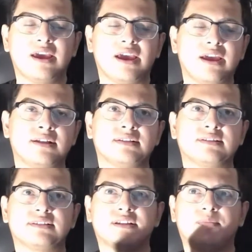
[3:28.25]
and
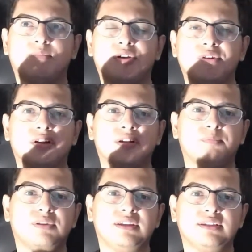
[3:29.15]
some other
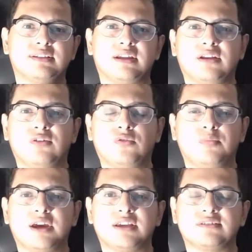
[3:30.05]
companies like
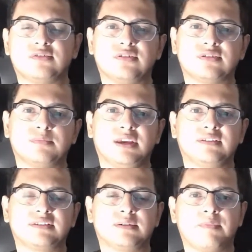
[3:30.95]
Coolmaster also make
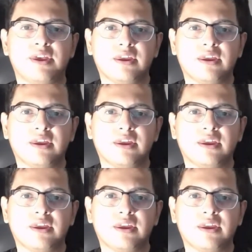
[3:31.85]
some.